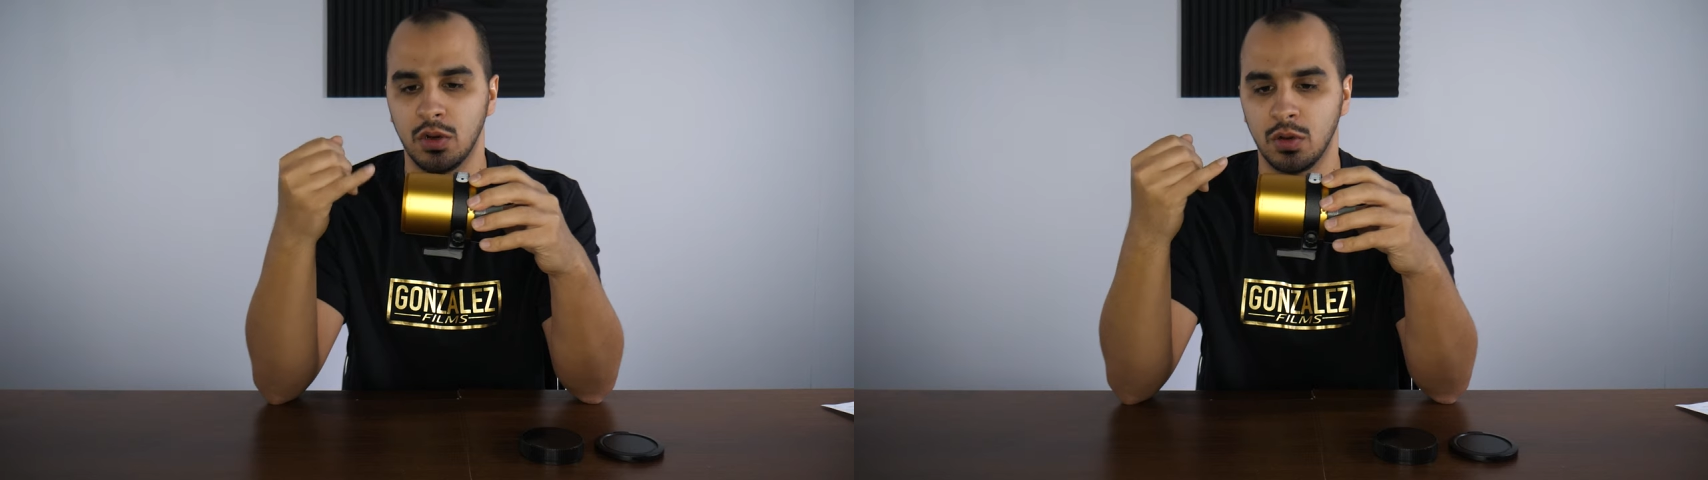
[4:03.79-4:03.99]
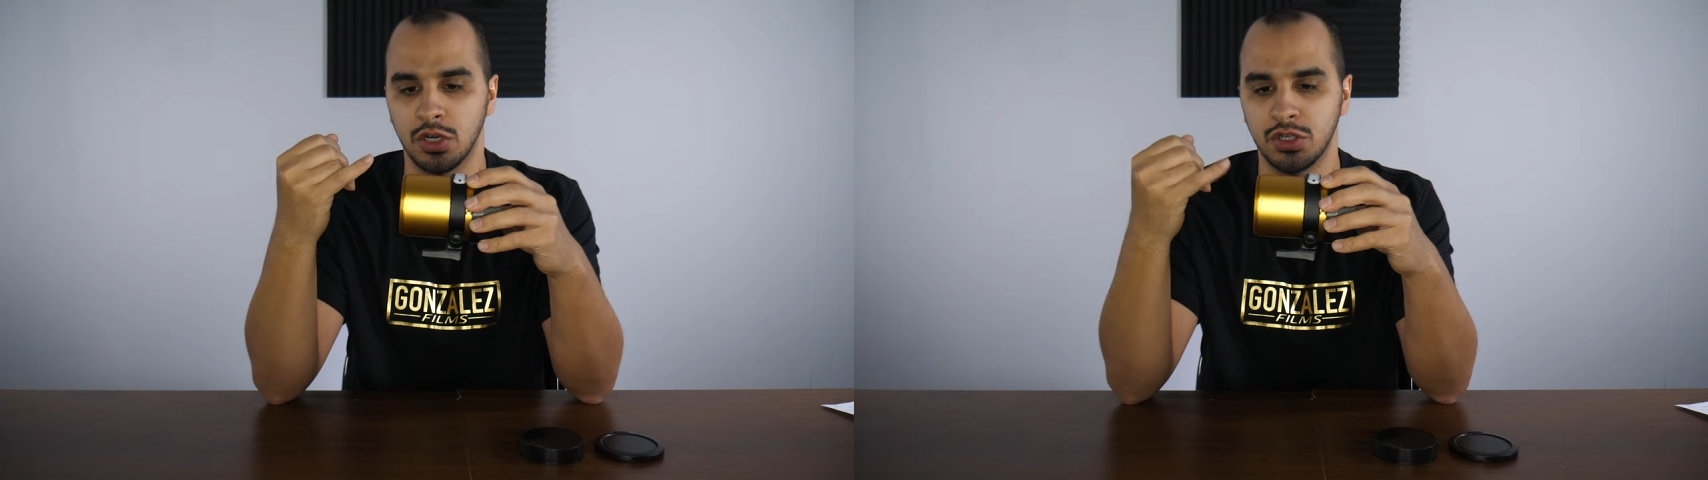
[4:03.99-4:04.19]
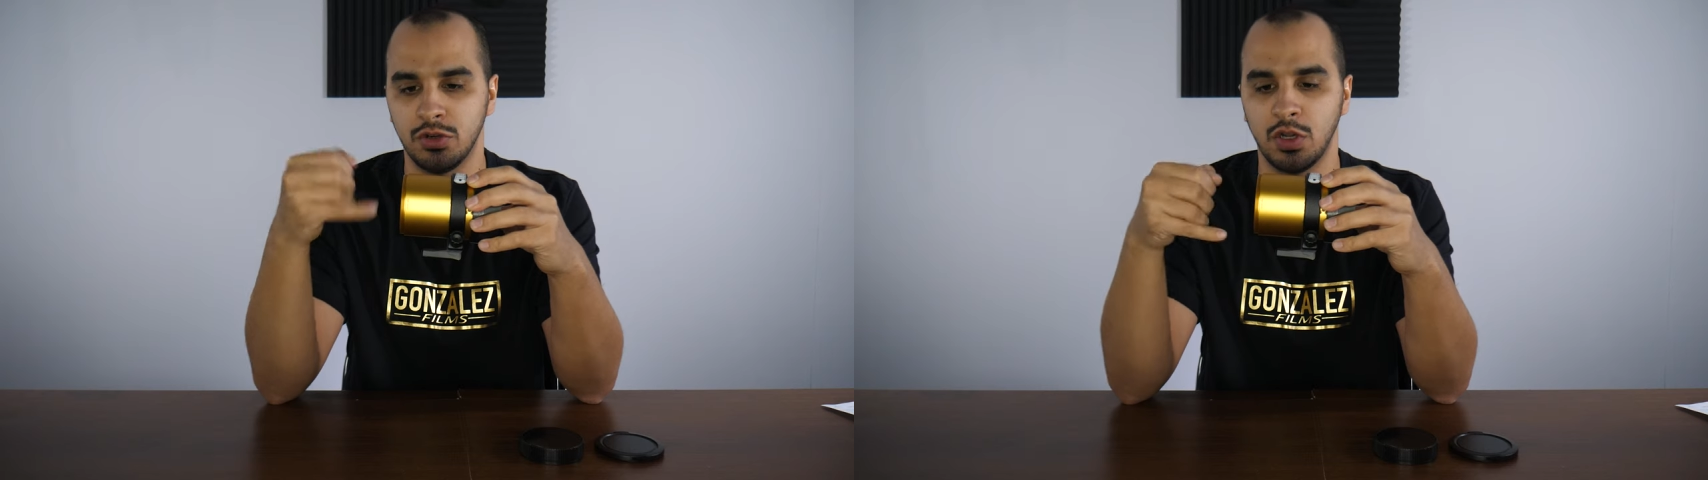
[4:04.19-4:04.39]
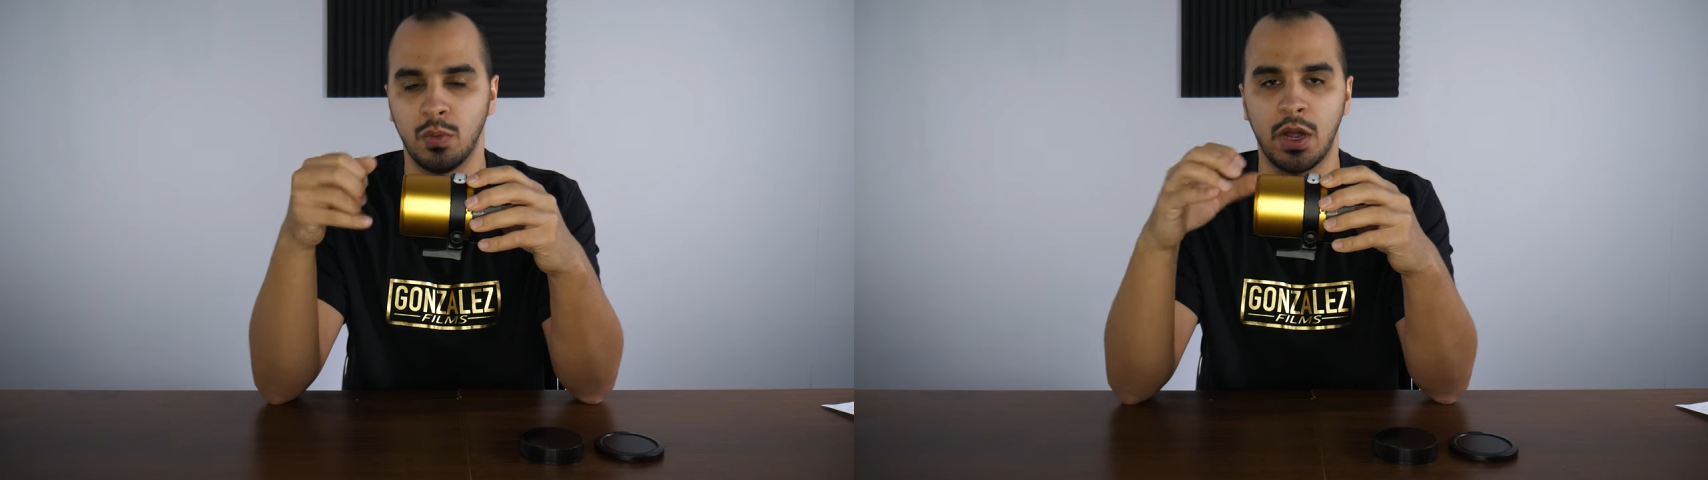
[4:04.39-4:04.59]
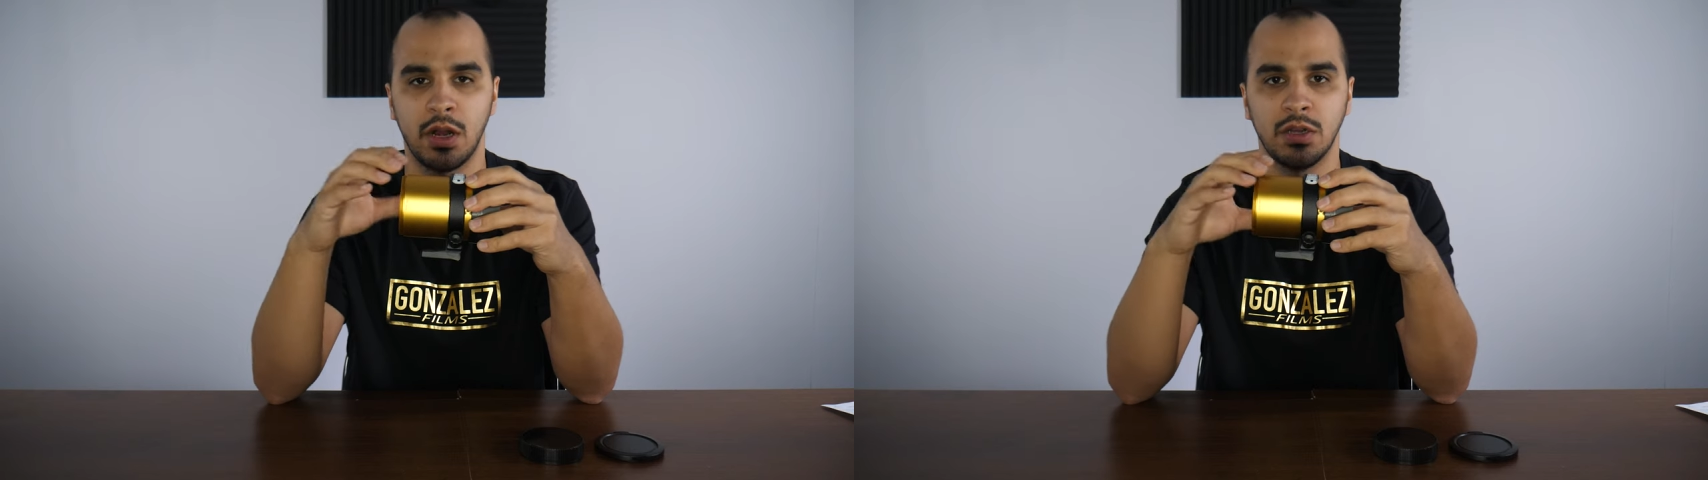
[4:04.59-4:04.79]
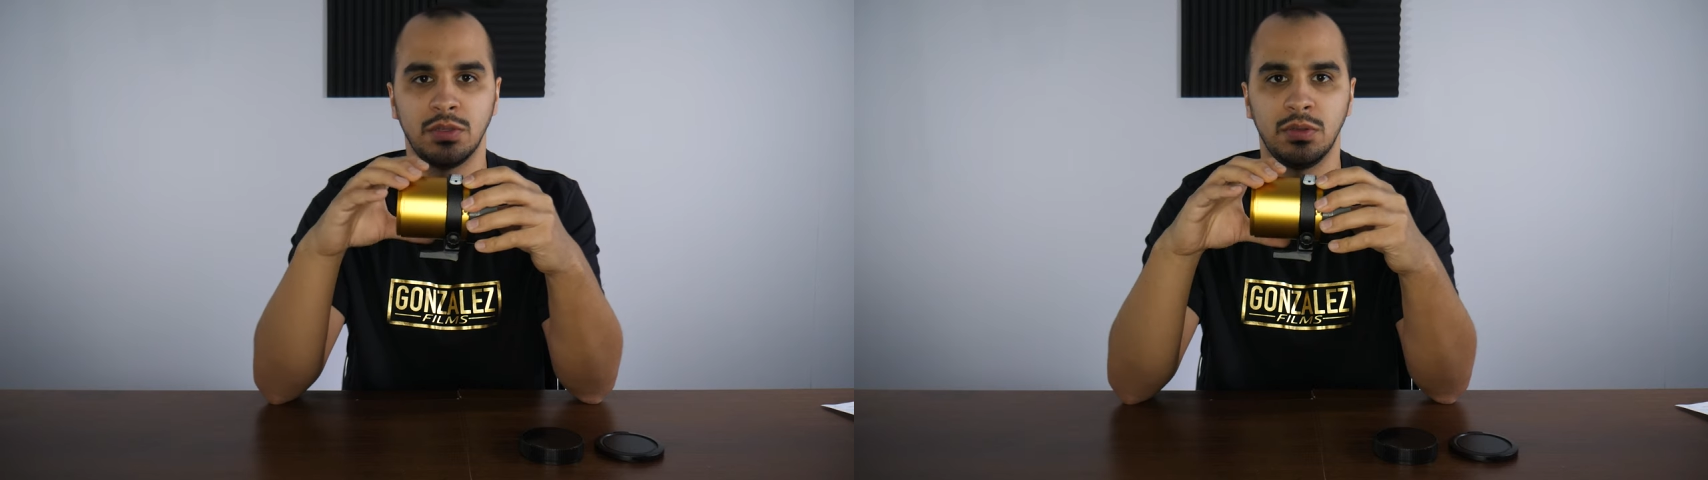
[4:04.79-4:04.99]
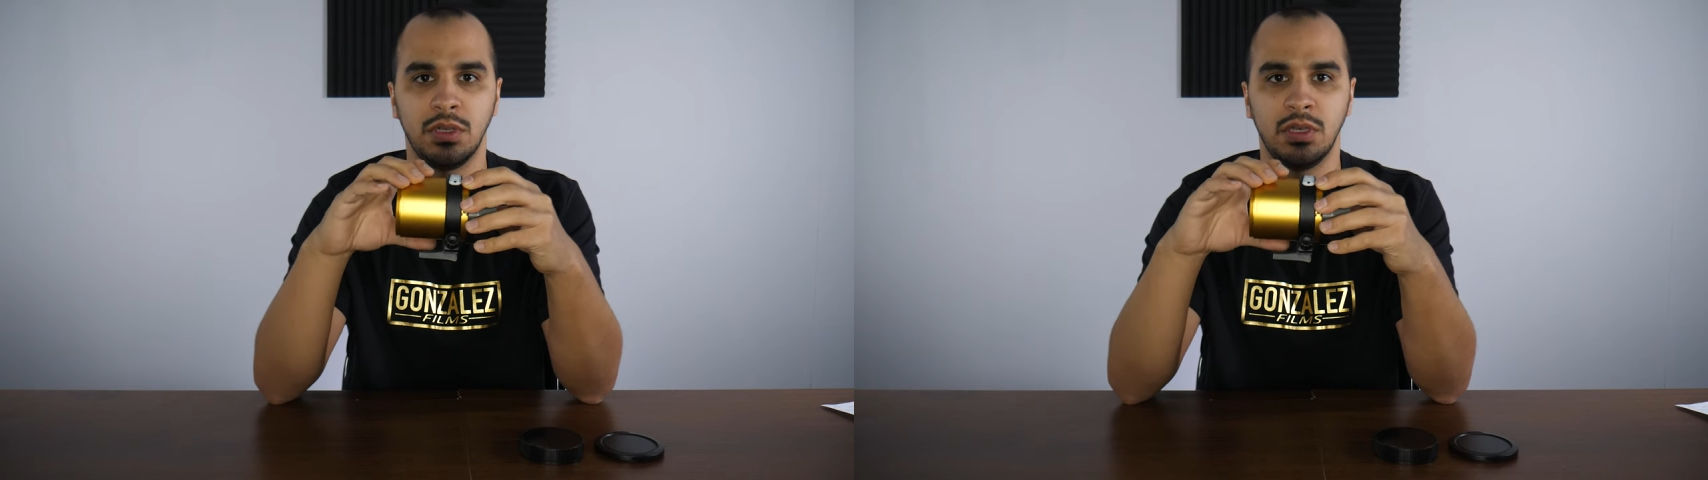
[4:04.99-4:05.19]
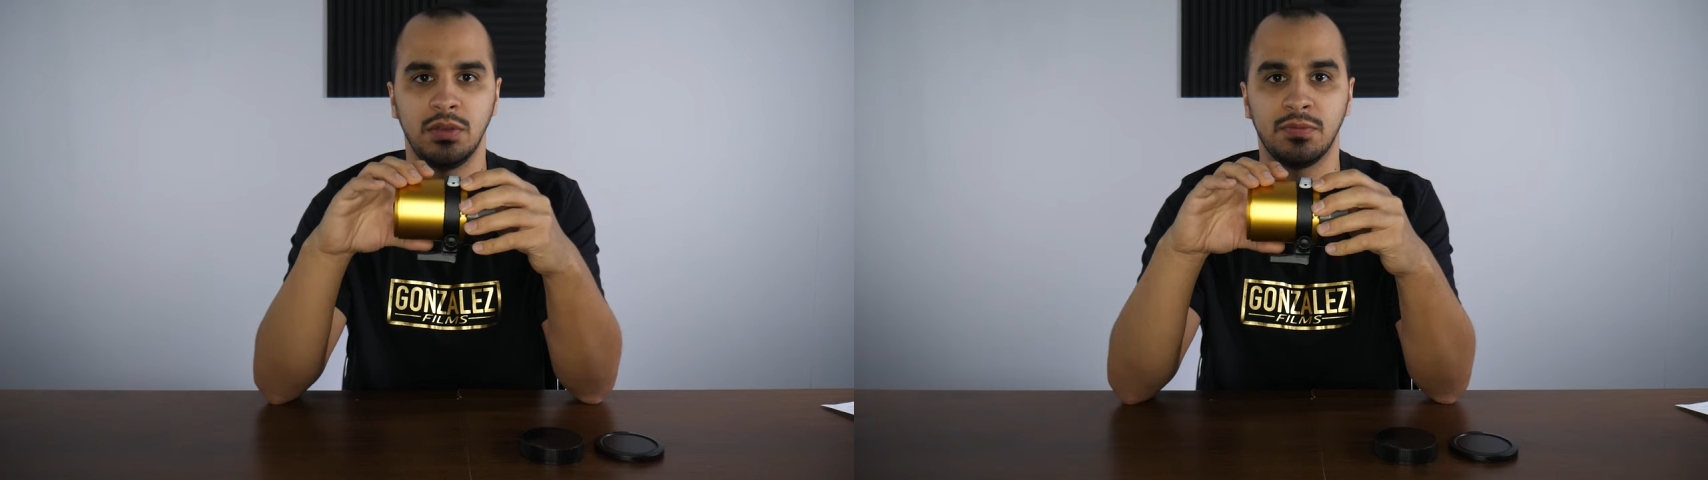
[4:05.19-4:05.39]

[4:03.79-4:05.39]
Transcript: or a streak wire to the